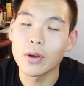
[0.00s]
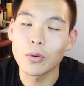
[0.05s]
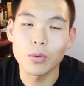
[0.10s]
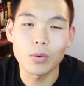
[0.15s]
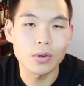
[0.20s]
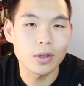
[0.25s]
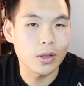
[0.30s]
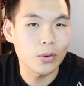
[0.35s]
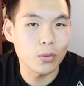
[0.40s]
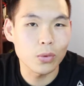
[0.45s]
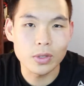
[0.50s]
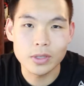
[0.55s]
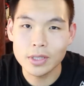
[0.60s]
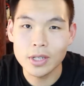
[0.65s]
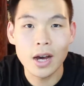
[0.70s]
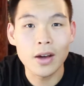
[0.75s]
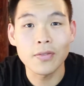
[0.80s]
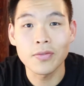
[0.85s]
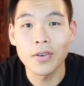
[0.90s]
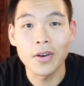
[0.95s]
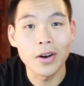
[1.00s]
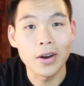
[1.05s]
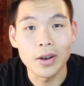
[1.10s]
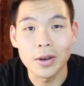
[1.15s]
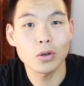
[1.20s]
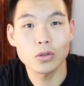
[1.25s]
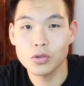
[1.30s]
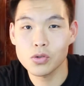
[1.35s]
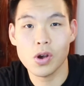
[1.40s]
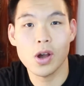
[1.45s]
It was not fun.
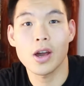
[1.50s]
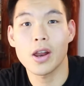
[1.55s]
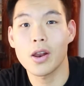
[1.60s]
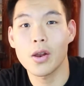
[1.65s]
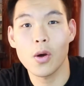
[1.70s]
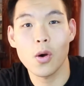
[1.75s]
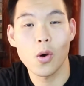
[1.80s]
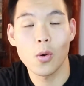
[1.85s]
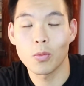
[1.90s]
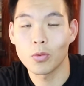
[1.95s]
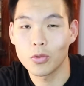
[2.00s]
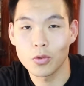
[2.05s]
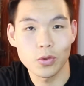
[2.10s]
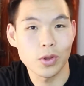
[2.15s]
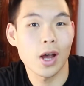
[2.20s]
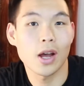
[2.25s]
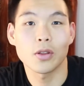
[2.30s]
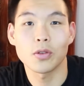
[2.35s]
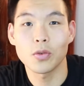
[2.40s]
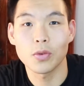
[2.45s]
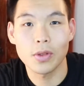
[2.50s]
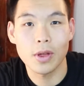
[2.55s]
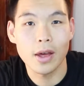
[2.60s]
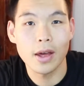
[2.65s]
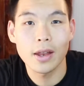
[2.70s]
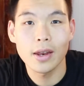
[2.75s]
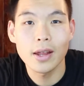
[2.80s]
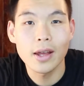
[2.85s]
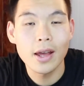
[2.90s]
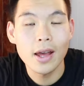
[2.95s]
Don't try it at home. Do not do
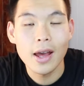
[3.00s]
that.